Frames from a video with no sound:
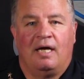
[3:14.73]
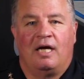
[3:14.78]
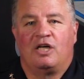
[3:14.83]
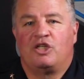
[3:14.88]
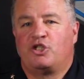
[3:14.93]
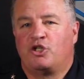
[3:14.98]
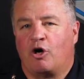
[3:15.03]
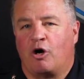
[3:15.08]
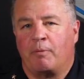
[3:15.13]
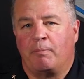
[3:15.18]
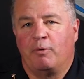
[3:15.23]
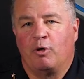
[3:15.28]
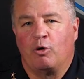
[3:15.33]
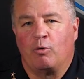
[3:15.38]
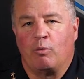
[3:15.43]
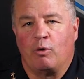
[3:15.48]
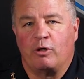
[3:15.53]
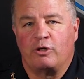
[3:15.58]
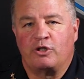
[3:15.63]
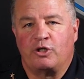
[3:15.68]
A sharpener
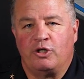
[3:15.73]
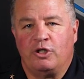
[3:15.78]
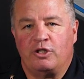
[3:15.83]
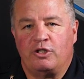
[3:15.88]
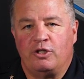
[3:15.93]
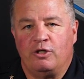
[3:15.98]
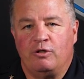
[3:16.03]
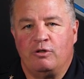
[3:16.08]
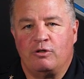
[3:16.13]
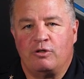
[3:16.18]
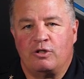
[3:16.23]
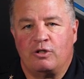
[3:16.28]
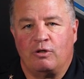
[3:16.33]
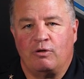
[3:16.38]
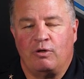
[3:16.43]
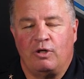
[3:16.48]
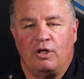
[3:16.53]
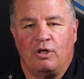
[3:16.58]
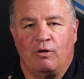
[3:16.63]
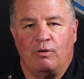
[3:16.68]
works good too, so
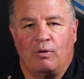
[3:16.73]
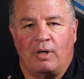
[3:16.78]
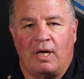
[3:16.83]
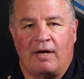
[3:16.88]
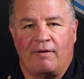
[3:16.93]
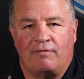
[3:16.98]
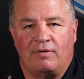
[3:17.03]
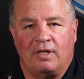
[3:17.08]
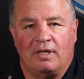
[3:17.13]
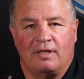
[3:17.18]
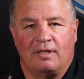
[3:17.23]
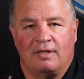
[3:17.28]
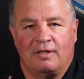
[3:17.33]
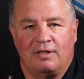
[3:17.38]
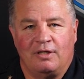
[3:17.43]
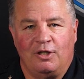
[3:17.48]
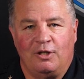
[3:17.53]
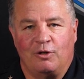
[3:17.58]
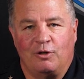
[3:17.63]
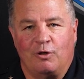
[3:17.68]
you don't have to
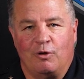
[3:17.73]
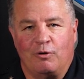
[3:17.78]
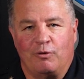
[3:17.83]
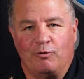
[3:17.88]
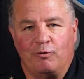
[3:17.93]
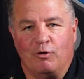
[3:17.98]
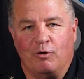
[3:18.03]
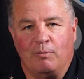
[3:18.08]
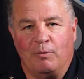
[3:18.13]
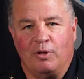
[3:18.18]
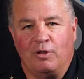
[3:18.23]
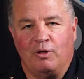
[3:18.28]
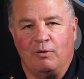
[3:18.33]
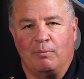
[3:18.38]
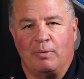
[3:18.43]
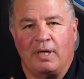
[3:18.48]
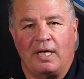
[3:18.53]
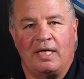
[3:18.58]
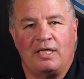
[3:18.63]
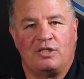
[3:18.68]
go through a million
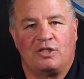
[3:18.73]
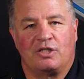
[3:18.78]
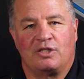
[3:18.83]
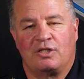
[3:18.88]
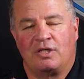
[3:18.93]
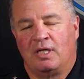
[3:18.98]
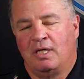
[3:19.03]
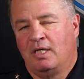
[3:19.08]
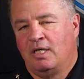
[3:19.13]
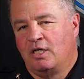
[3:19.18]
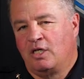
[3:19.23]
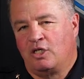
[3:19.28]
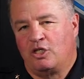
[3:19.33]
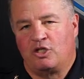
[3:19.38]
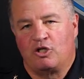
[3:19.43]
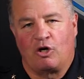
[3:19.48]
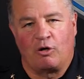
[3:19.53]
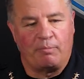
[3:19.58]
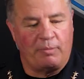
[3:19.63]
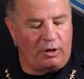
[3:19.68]
blades. Just
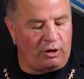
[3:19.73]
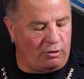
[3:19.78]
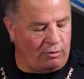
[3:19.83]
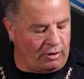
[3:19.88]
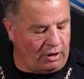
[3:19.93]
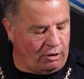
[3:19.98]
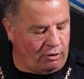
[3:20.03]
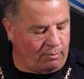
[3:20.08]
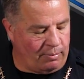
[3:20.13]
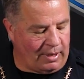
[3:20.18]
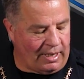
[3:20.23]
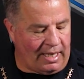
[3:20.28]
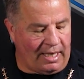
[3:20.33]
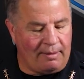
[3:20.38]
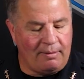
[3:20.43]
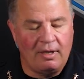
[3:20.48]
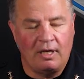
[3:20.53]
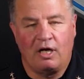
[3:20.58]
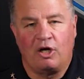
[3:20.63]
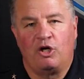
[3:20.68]
sharpen your
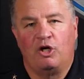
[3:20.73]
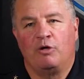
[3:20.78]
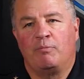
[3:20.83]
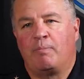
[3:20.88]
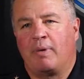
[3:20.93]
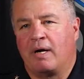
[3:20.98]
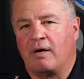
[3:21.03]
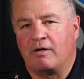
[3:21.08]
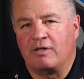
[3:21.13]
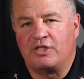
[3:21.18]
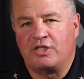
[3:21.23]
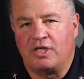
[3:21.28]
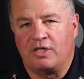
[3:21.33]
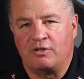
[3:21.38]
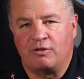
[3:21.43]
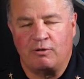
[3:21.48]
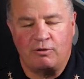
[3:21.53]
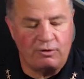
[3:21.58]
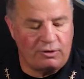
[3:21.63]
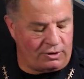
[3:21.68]
blade. A good pair of
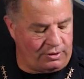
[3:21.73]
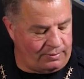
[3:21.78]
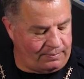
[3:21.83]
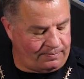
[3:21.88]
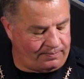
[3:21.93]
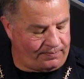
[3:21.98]
scissors.